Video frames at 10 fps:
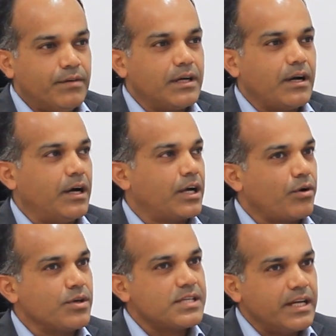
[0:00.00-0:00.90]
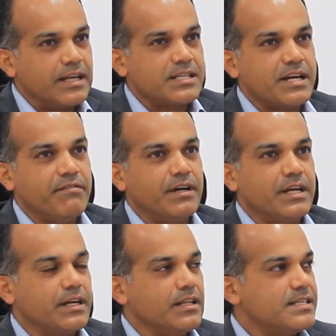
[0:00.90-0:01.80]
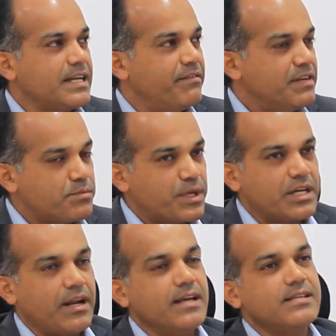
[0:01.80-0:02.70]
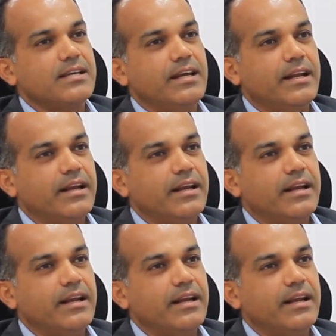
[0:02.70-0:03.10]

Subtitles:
Work across industry verticals, and we specialize